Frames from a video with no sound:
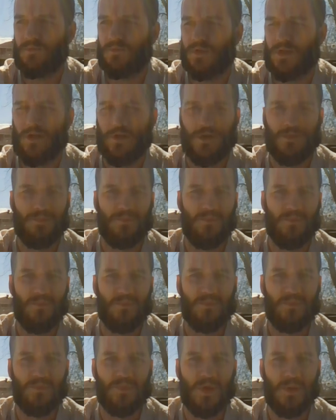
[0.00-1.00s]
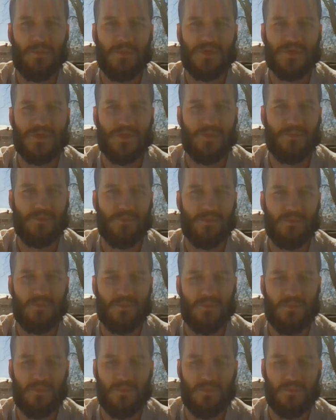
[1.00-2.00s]
now probably some
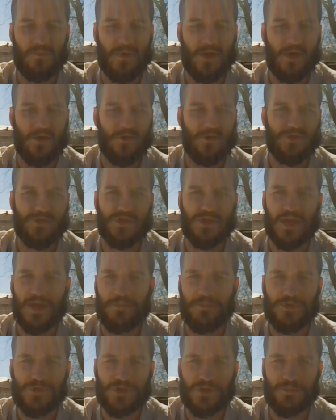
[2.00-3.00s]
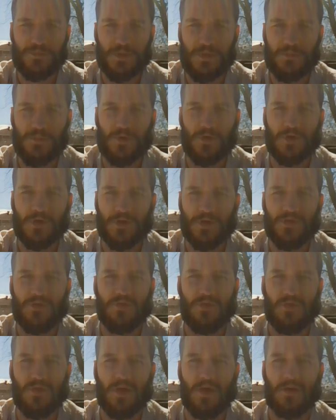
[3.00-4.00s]
biology, chemistry people could
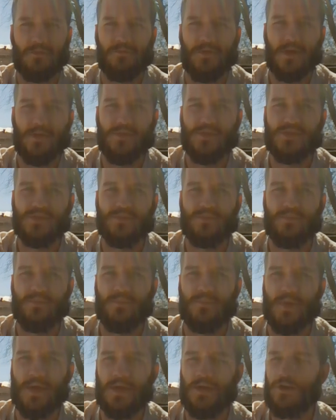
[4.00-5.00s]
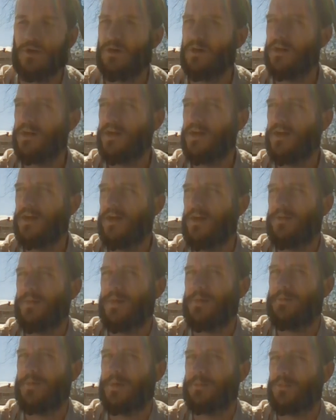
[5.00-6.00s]
clarify this better
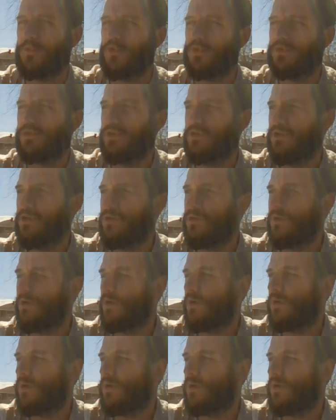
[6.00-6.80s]
than what I'm going to do.